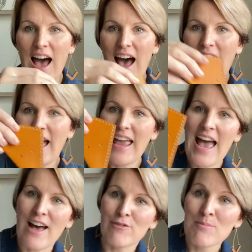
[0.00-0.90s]
I
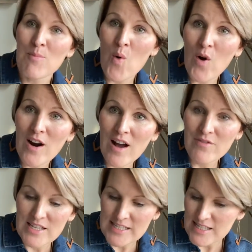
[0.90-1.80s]
have more of
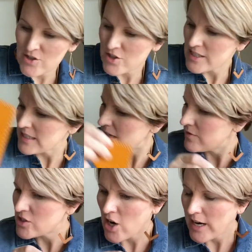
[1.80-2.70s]
the scissor sleeves.
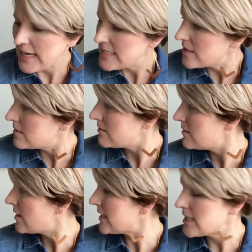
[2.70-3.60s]
Sorry, I didn't,
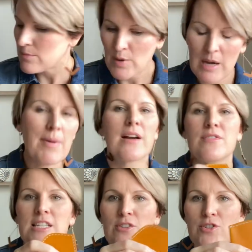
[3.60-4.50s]
I didn't bring a pair of
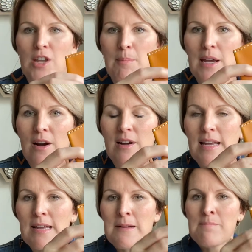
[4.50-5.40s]
scissors up here.
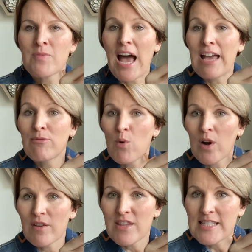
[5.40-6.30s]
I have more
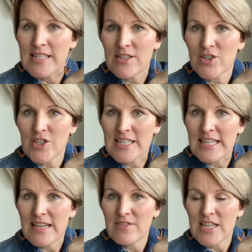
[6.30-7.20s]
of the scissor
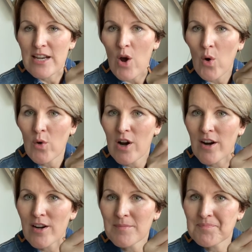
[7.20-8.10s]
sleeves in
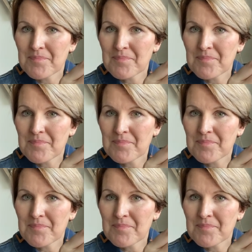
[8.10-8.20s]
ochre.